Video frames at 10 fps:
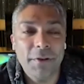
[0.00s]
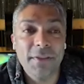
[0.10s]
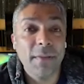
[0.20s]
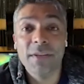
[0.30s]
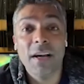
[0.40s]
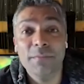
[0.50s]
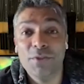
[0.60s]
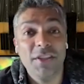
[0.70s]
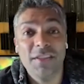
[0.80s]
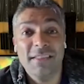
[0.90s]
Sometimes
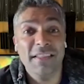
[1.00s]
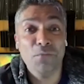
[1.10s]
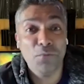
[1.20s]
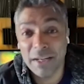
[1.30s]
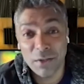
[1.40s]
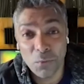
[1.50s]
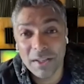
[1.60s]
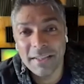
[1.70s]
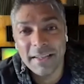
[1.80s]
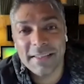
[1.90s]
just in the
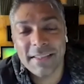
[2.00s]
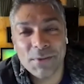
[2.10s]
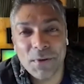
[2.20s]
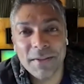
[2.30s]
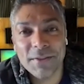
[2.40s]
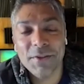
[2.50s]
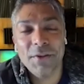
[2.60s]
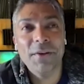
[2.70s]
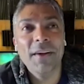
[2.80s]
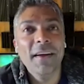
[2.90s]
wilderness as well. So